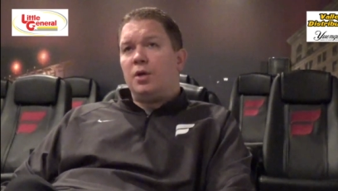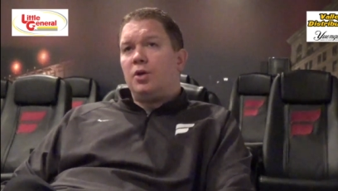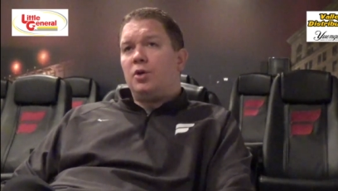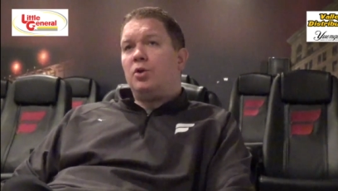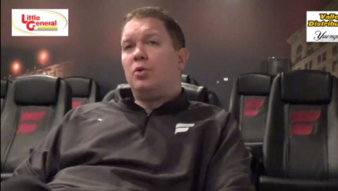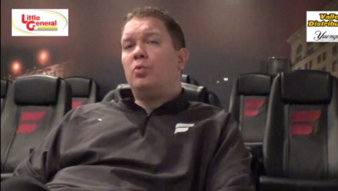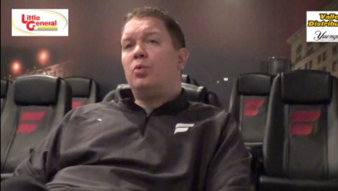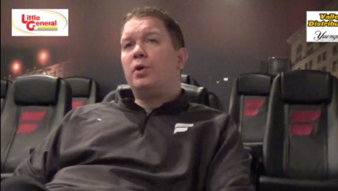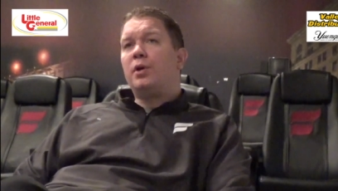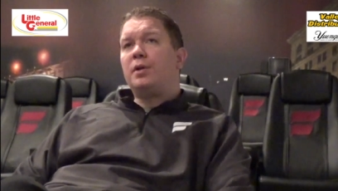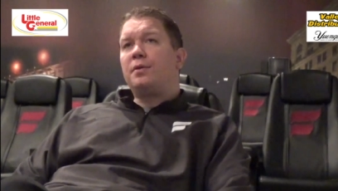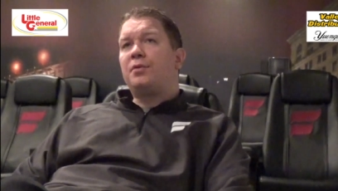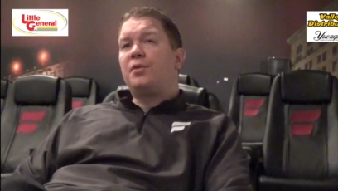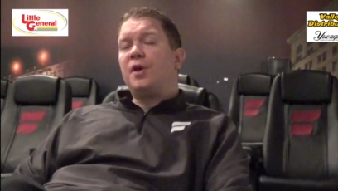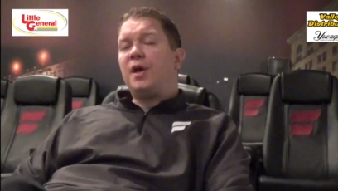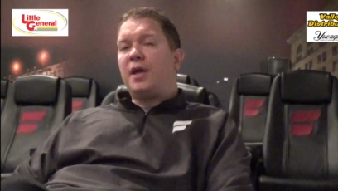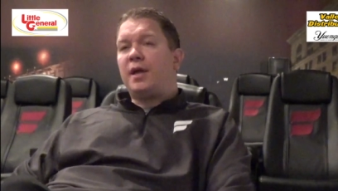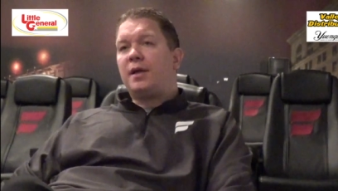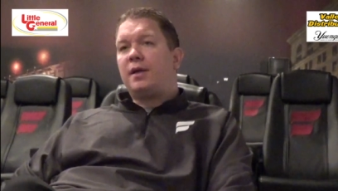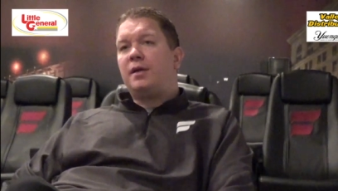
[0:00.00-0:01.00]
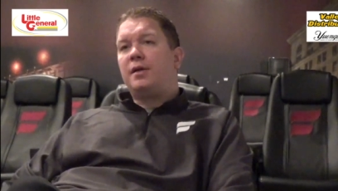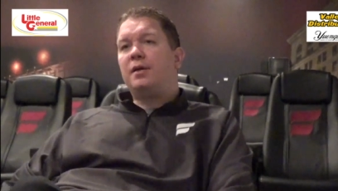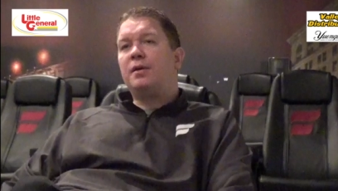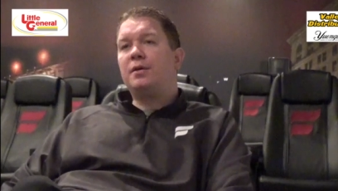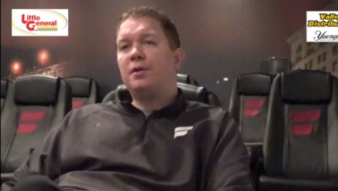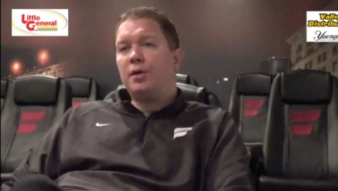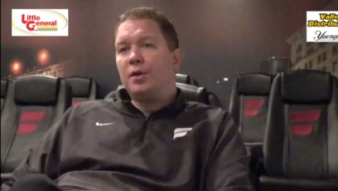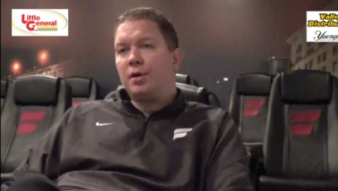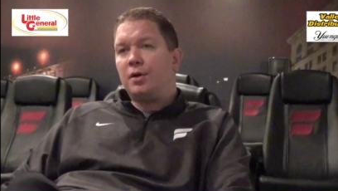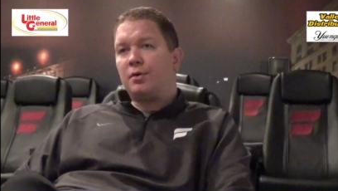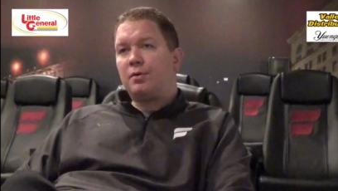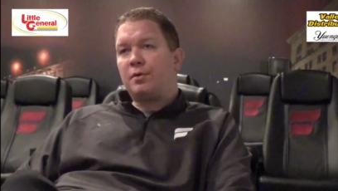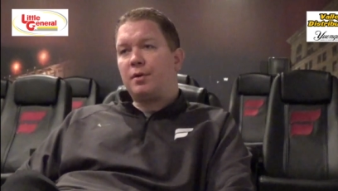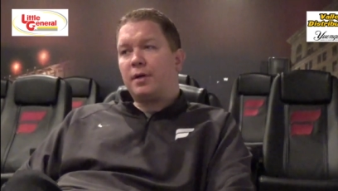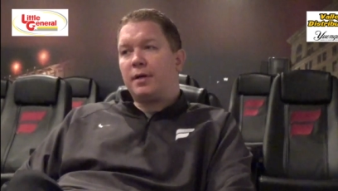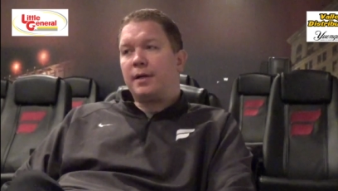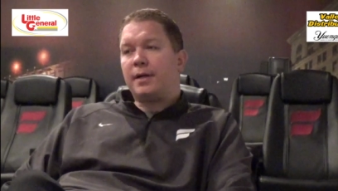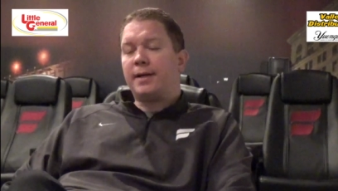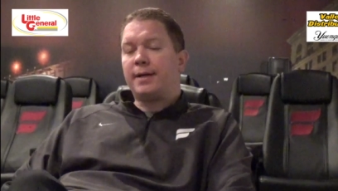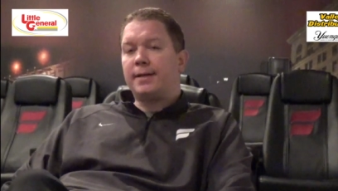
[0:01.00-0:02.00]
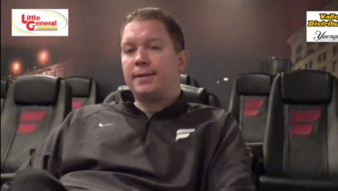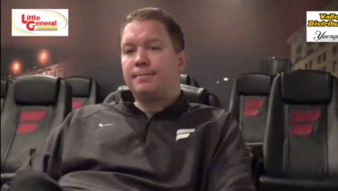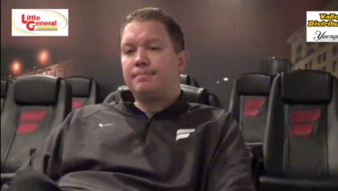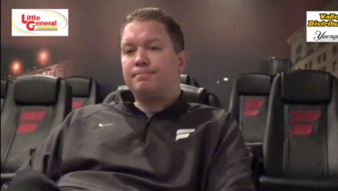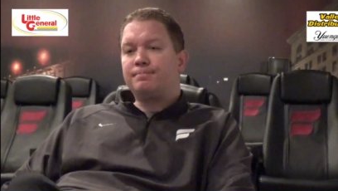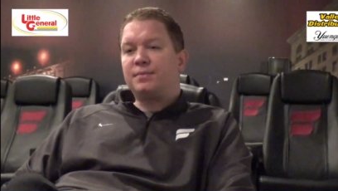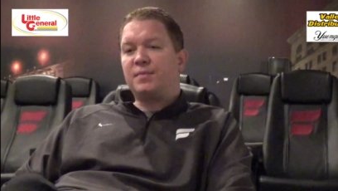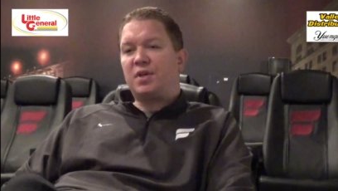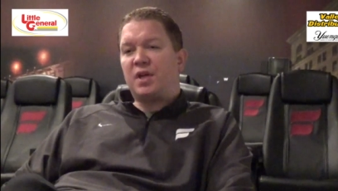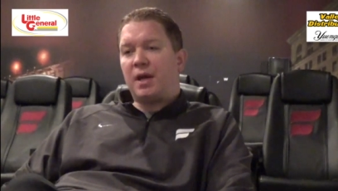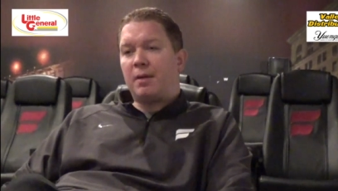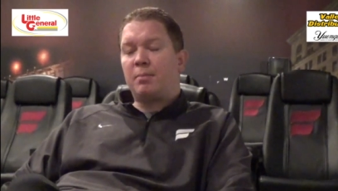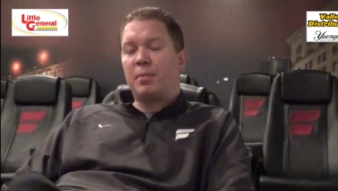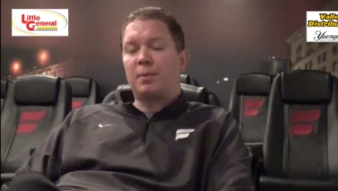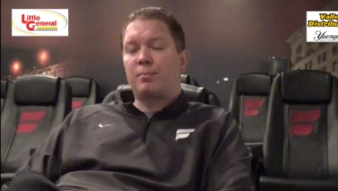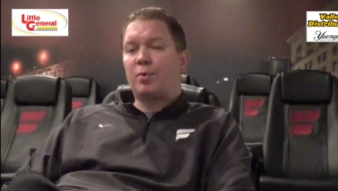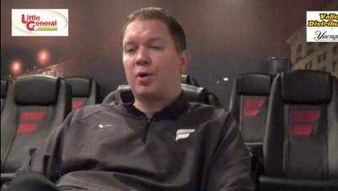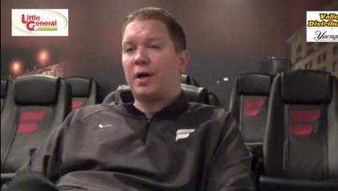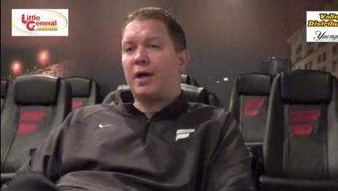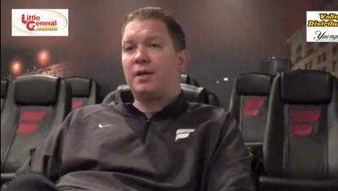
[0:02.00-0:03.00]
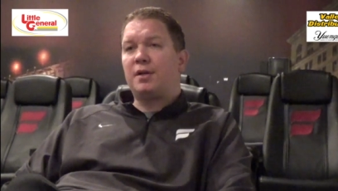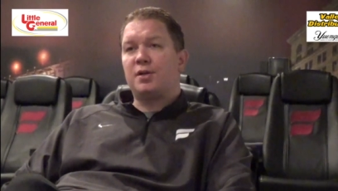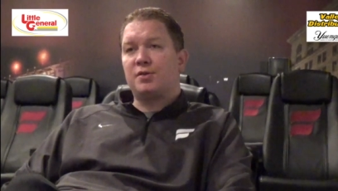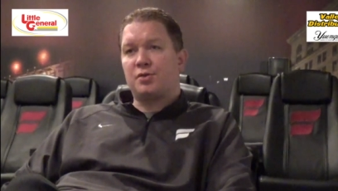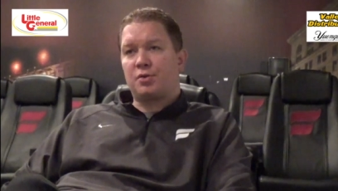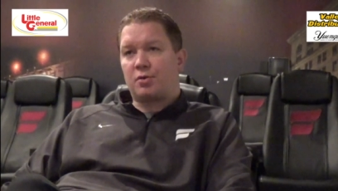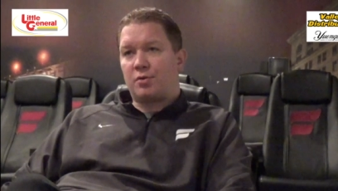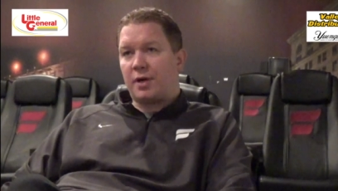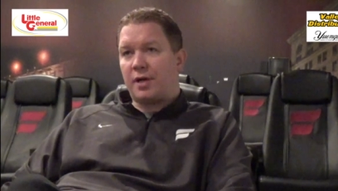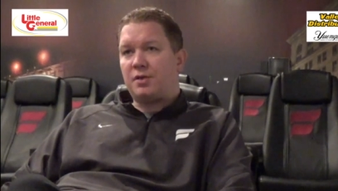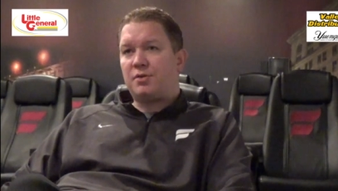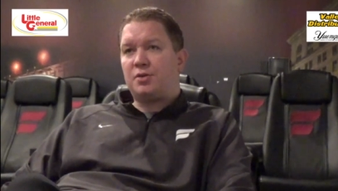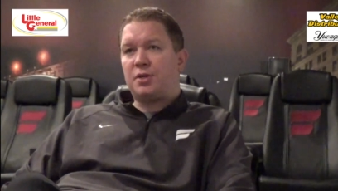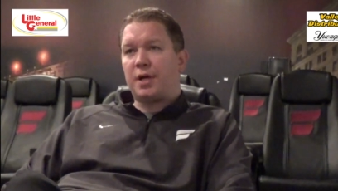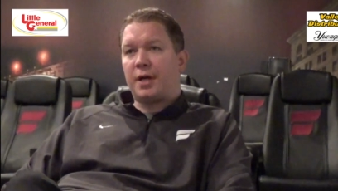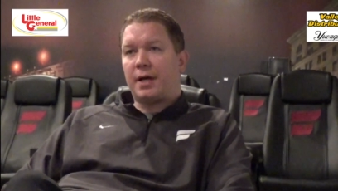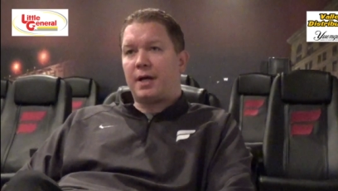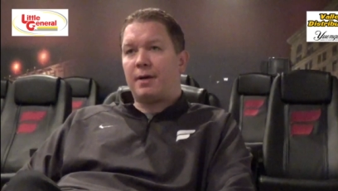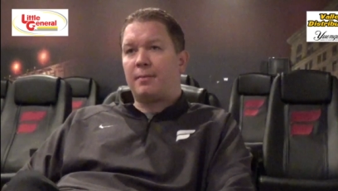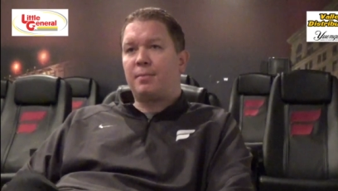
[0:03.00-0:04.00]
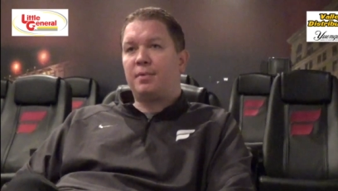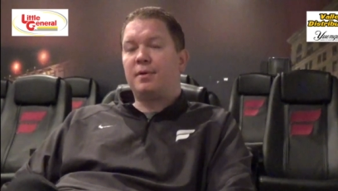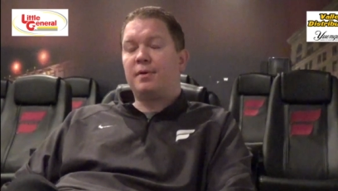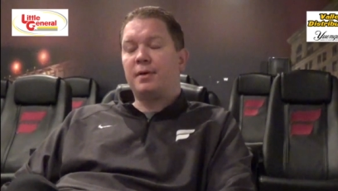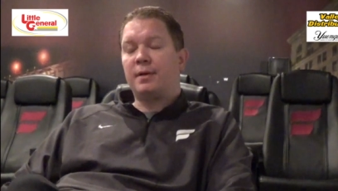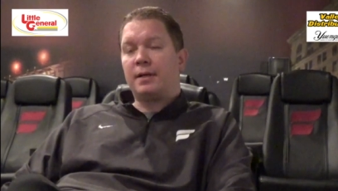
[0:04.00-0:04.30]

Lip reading: You wouldn't think. Kent McBride does a great job.